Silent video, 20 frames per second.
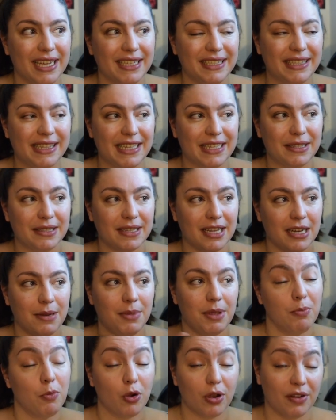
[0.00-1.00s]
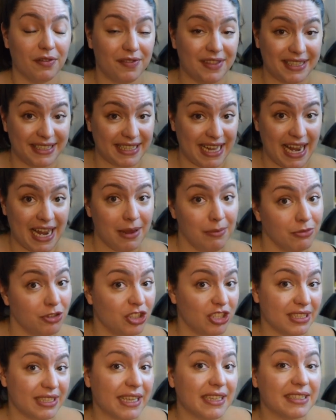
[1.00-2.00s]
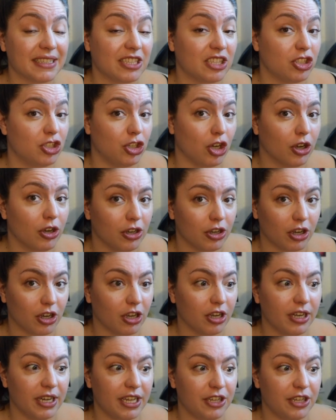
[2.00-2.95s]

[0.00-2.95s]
Is this going to be more of the same? She says it's darker.